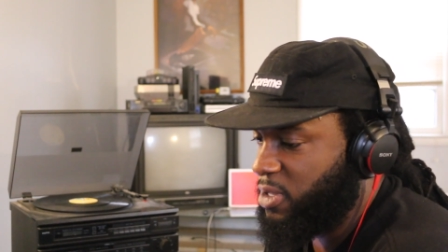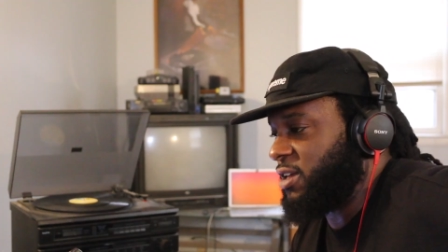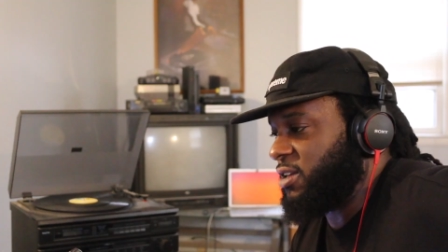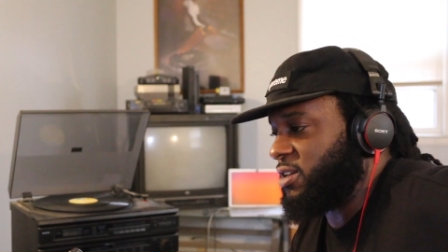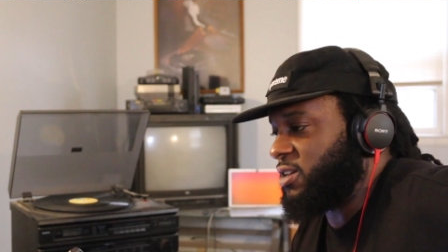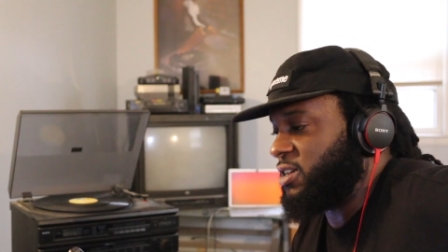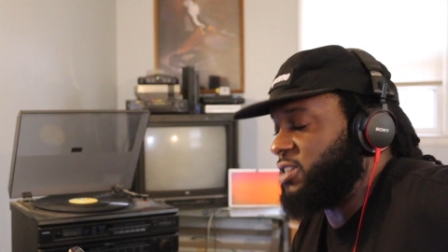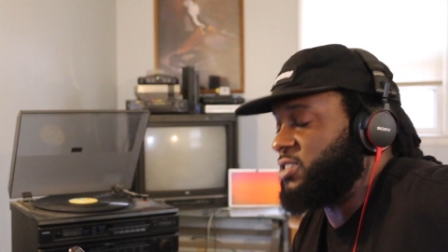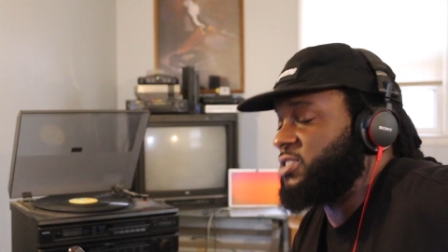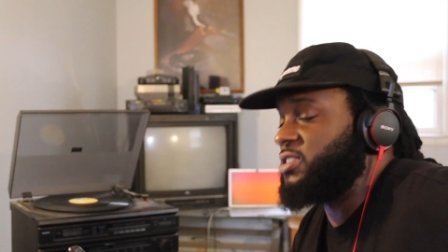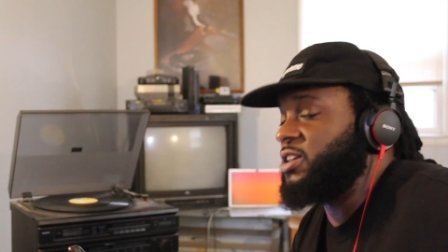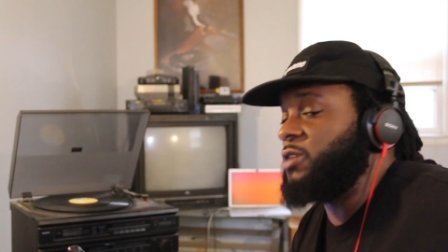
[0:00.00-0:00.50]

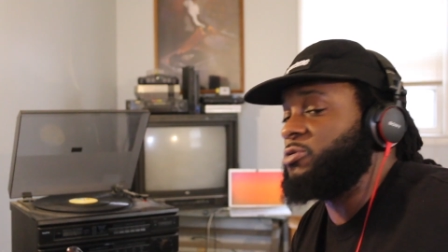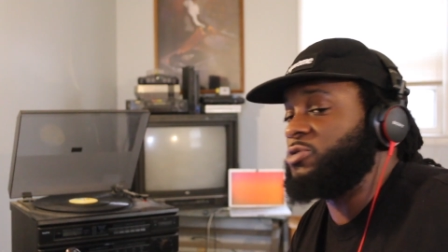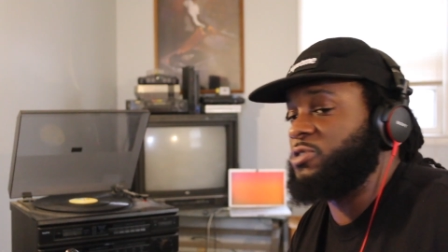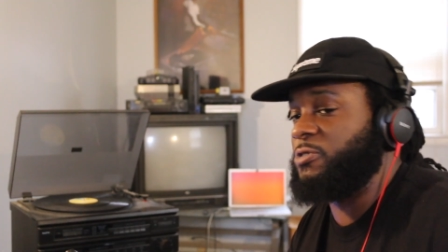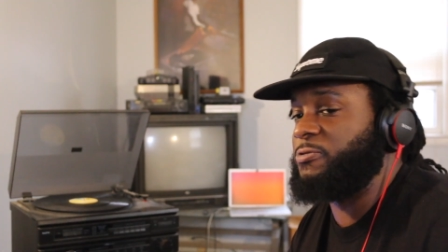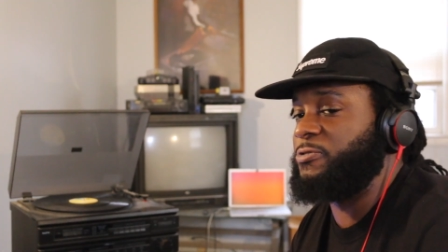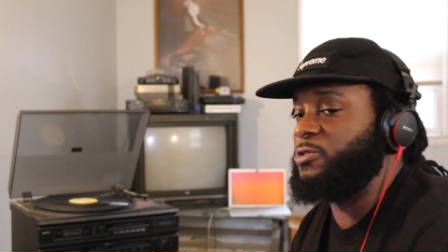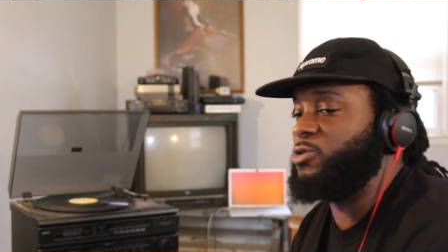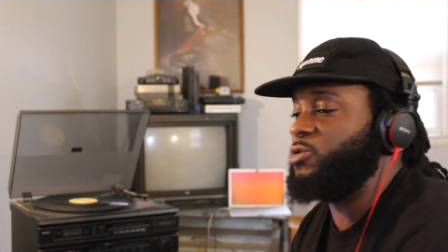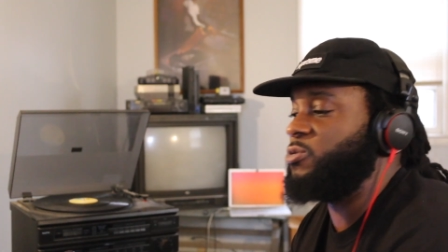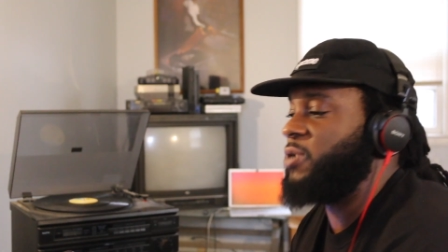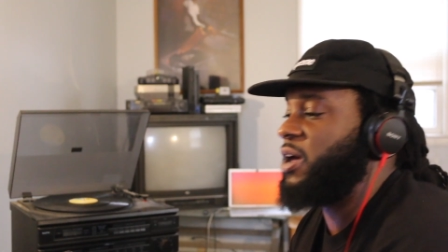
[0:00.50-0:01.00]
Because there was
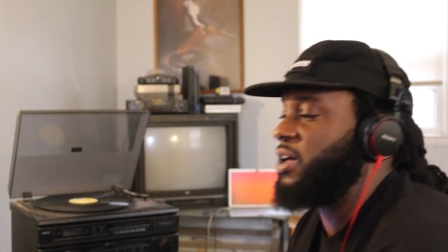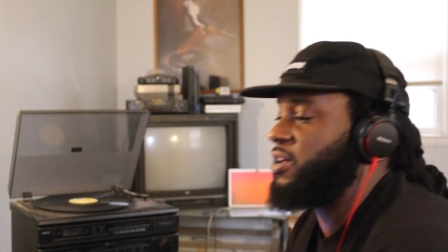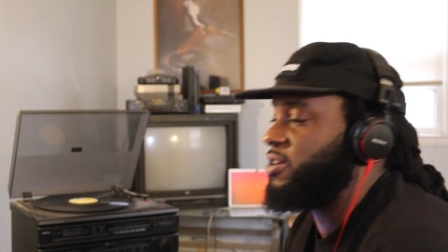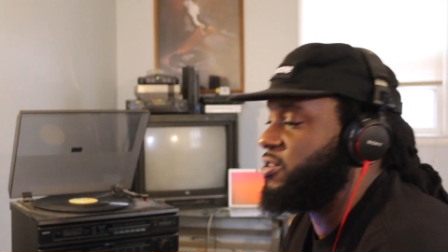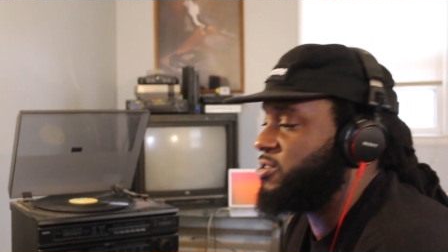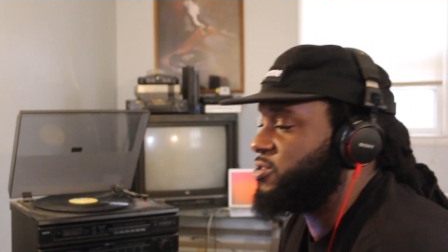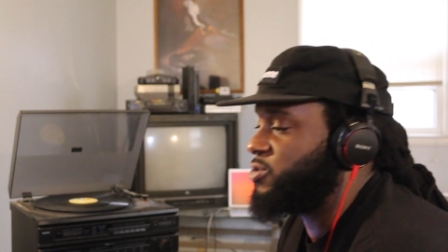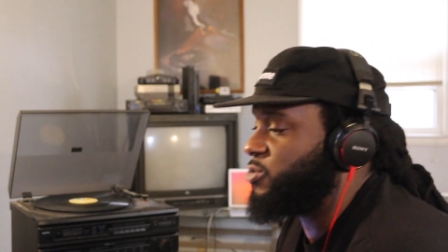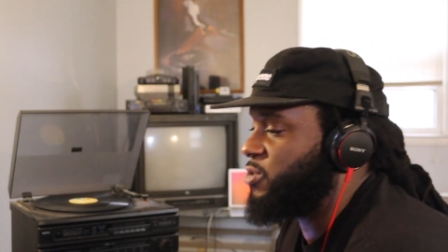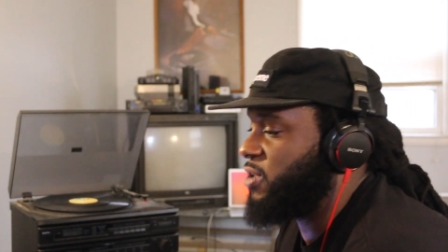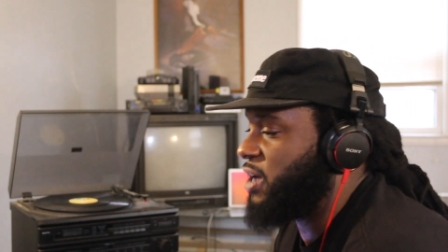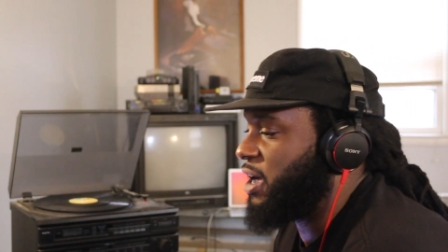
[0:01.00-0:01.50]
a few
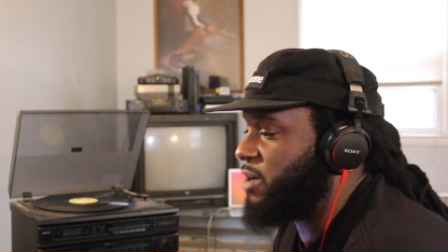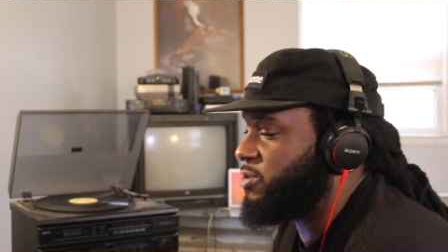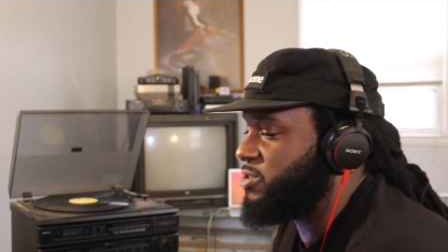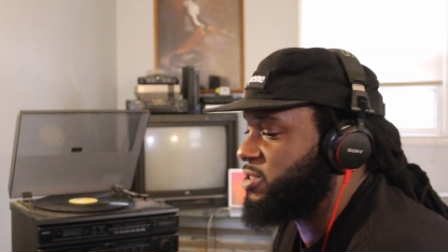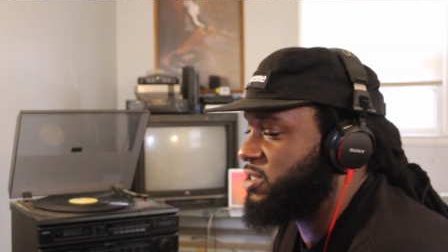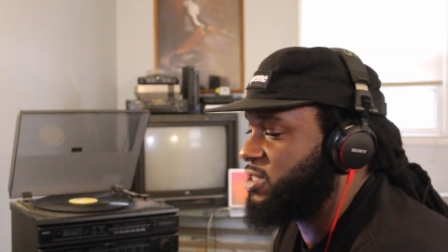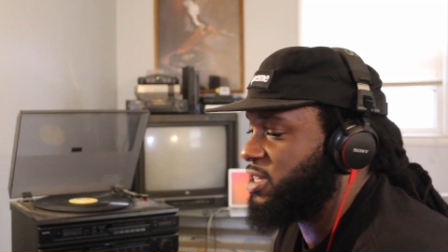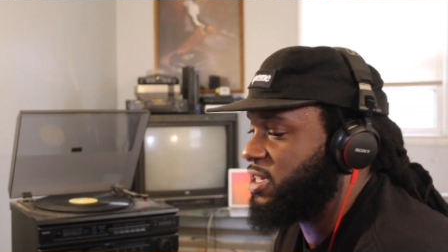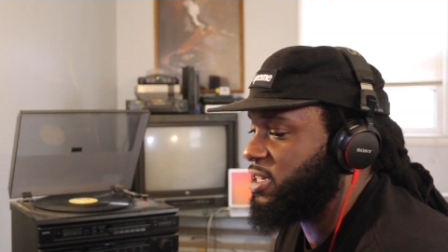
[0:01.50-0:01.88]
records where I was